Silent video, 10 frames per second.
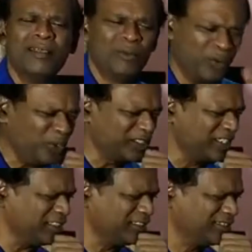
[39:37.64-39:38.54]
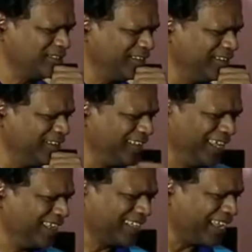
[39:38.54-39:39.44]
Who is this? I
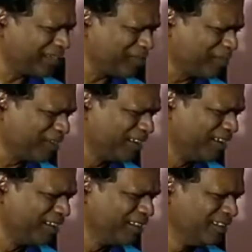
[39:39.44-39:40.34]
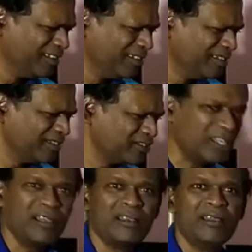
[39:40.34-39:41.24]
can't remember. Sir,
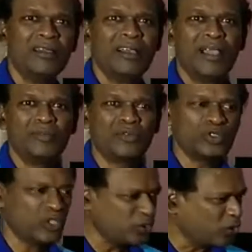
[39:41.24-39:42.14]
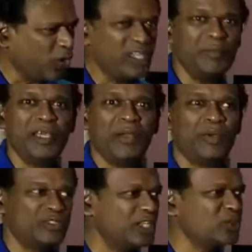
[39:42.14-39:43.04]
I'm so sorry you're calling me. I was
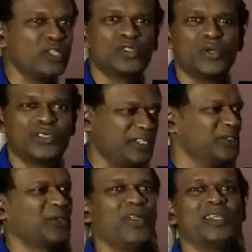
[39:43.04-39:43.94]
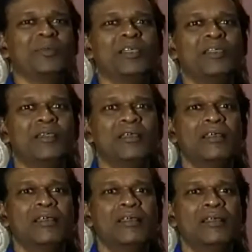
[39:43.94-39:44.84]
just going to suicide and you're calling me.
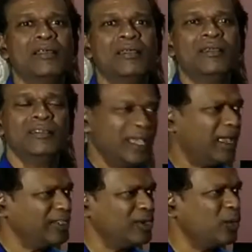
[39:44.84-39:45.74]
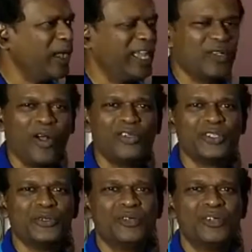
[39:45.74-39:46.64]
Yeah, I don't know why I called you.
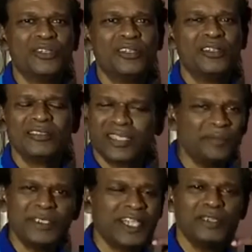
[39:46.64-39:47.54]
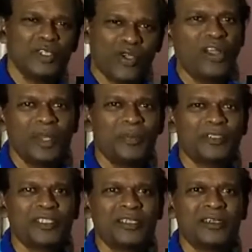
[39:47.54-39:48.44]
Something tells me call a
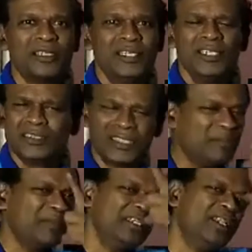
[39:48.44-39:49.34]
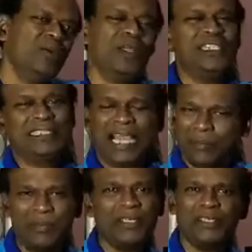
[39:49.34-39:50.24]
person. Some inner world is
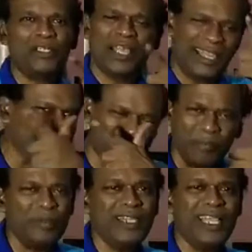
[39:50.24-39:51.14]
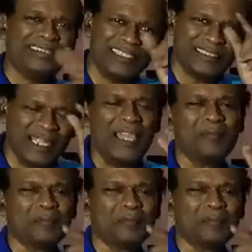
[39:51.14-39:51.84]
helping at somebody at that time.